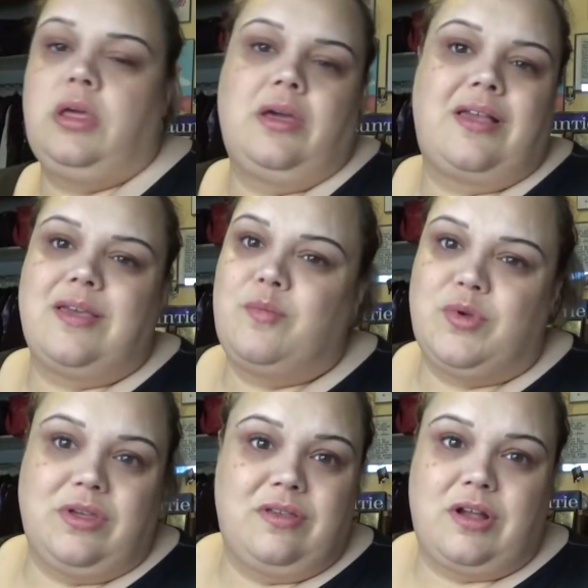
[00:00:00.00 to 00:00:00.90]
Guys, I'm
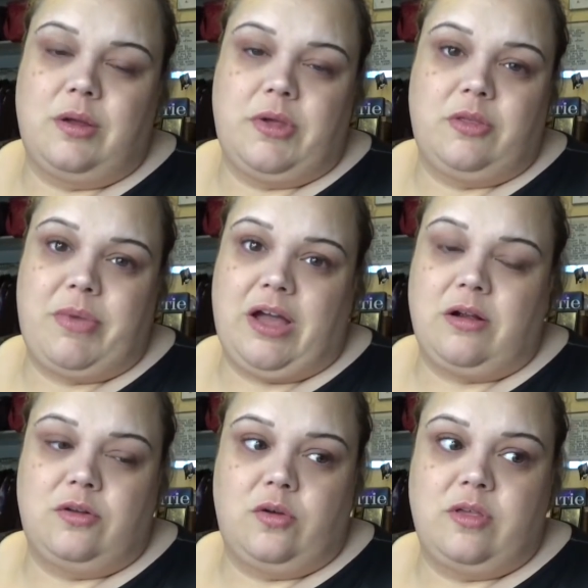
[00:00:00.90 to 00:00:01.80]
really sorry about the
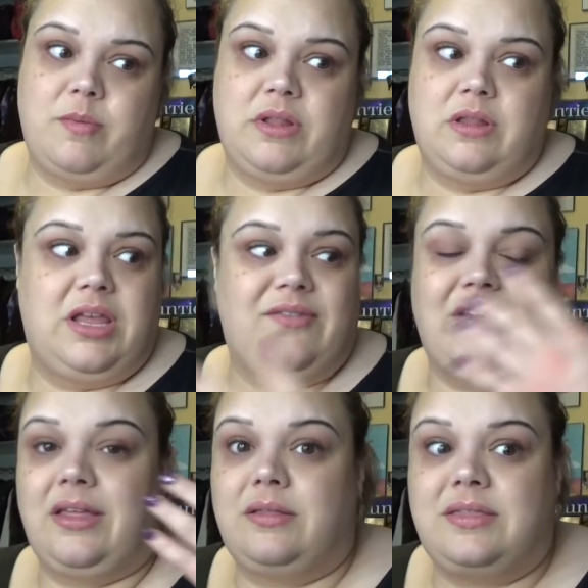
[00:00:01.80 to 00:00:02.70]
background noise, but if
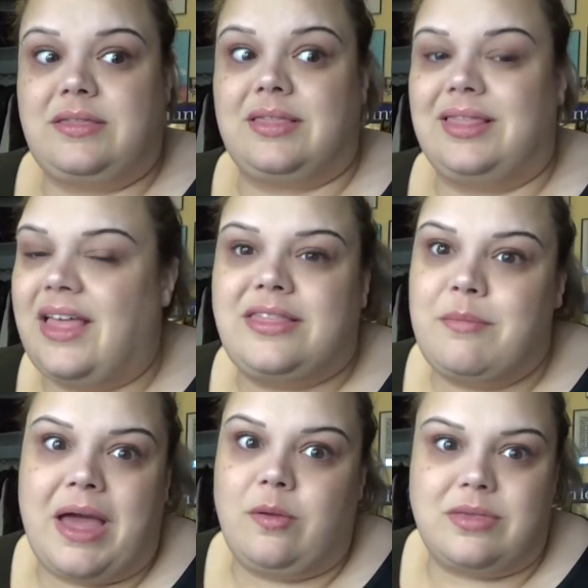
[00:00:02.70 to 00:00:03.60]
I let
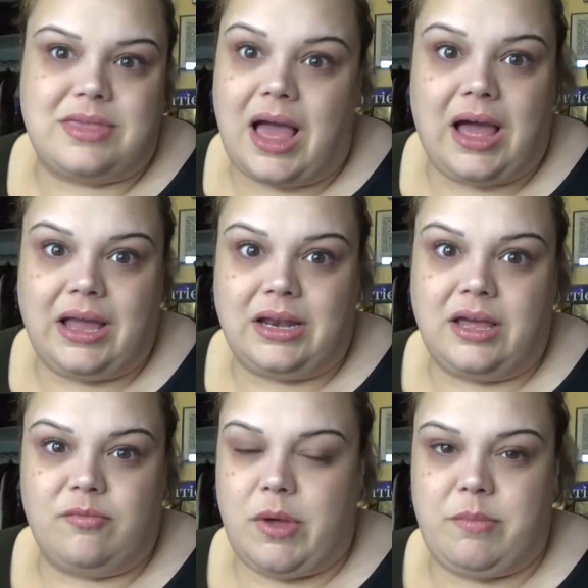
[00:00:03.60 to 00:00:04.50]
them outside
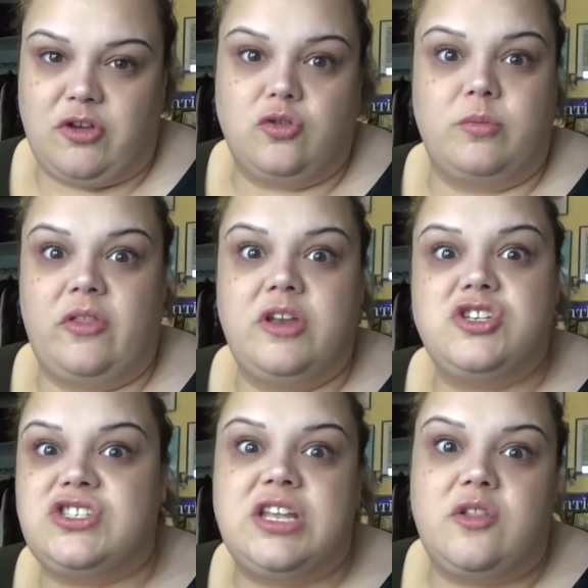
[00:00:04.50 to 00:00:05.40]
of my bedroom, then they
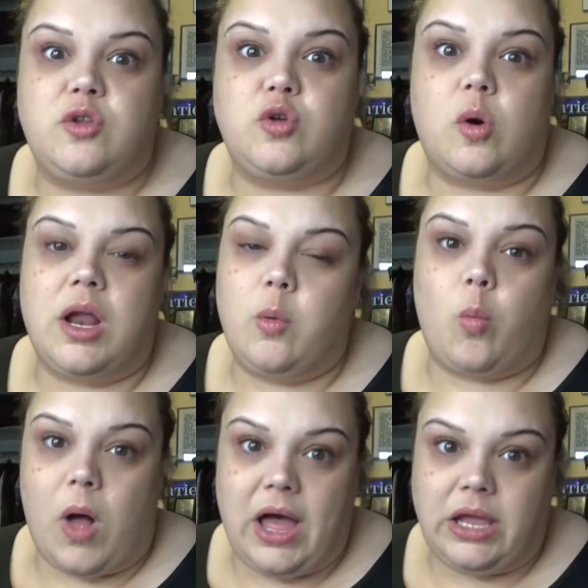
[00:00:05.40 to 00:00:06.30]
just sit at the door and
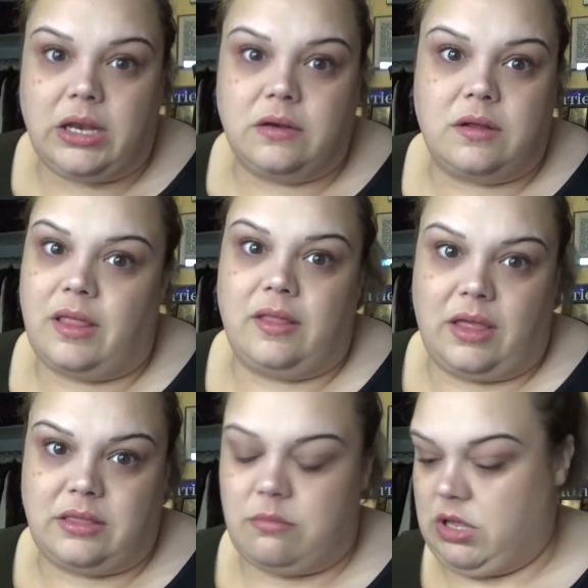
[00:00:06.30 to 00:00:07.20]
whine until I
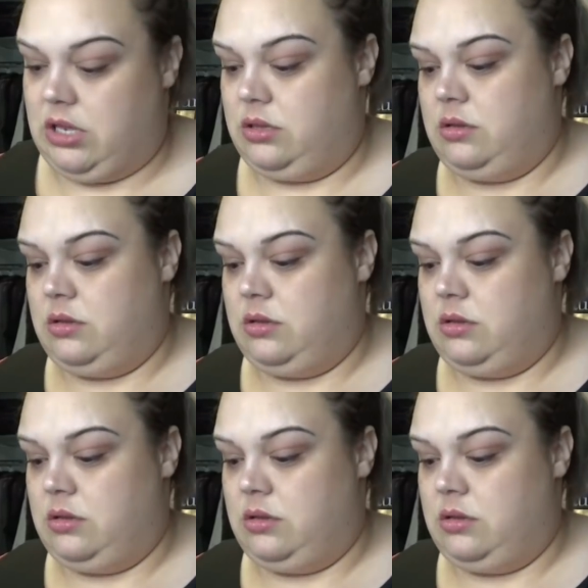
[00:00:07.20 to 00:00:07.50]
let them in.